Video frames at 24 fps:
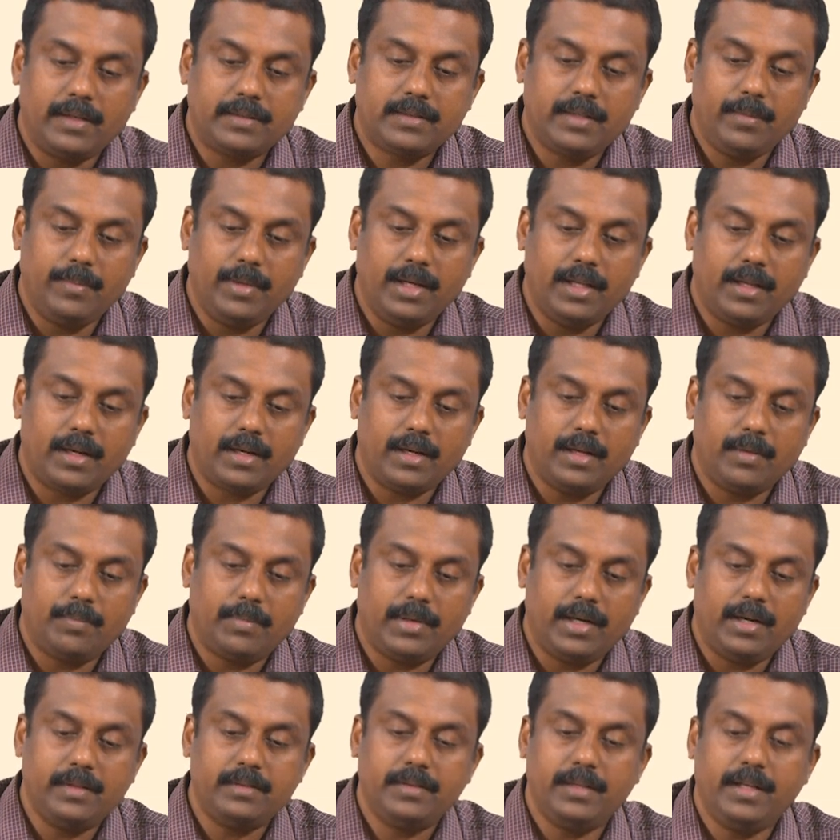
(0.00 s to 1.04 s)
a similar uh,
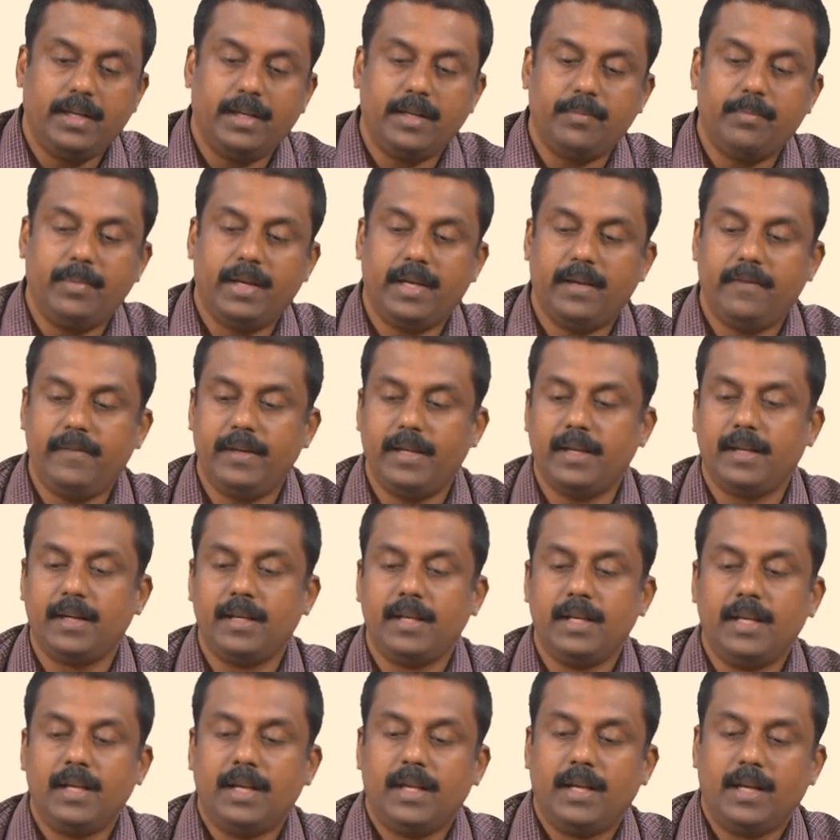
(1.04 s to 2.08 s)
partitioning behavior
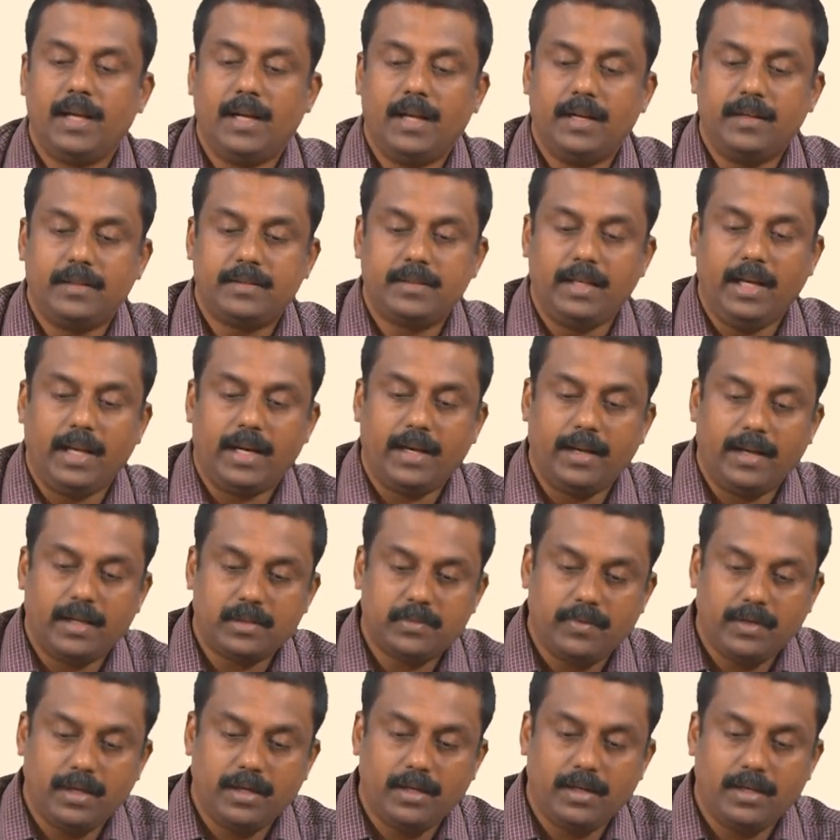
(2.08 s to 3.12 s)
and silicon
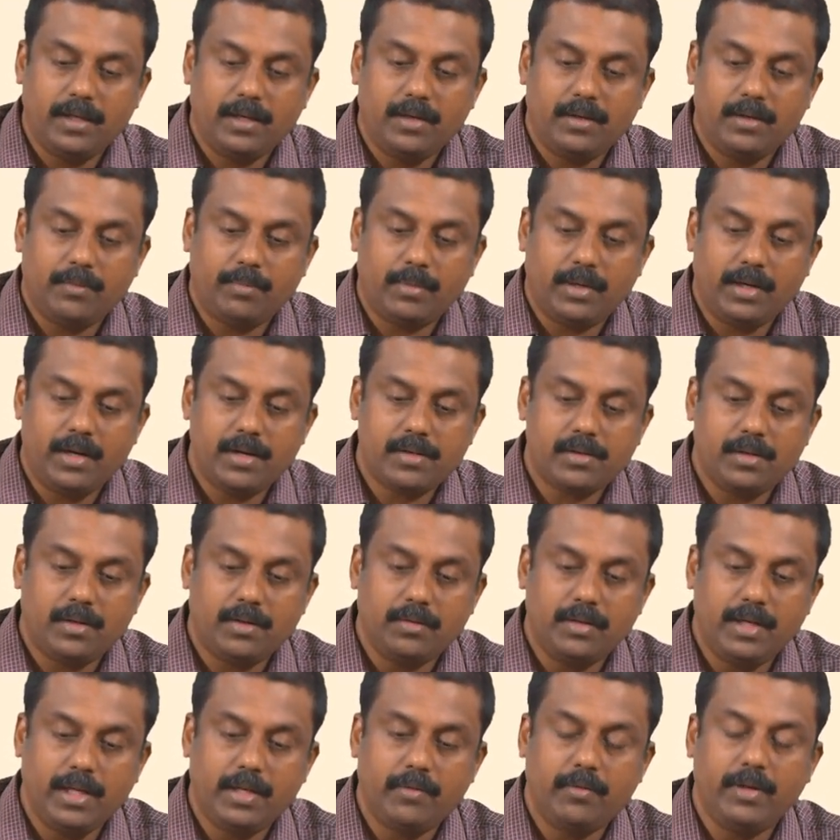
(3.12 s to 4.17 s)
as well and partition to
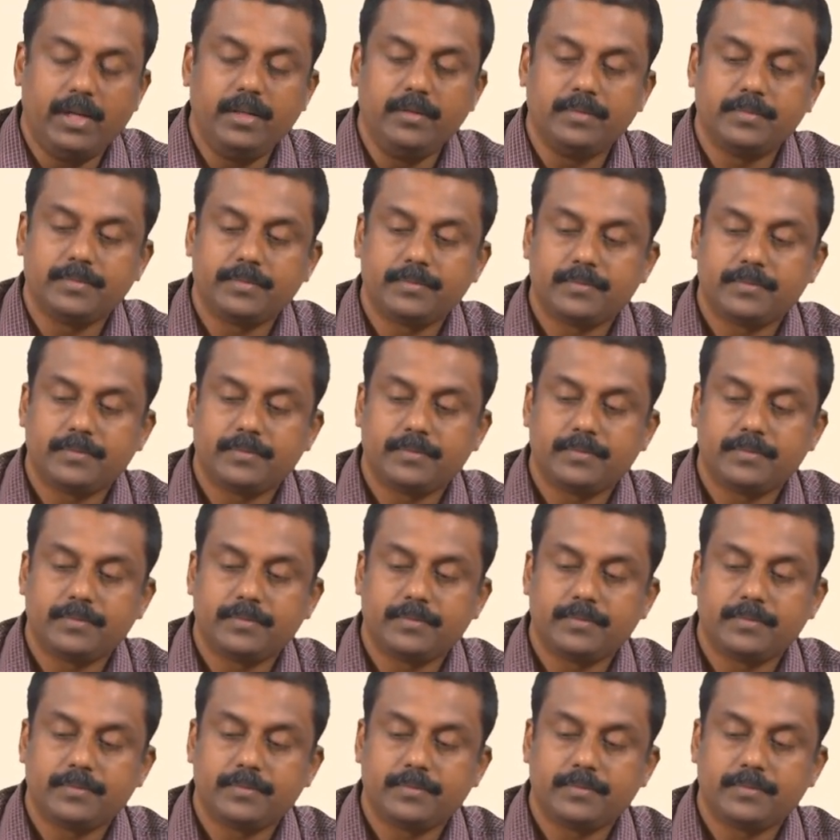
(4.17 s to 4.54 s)
liquid.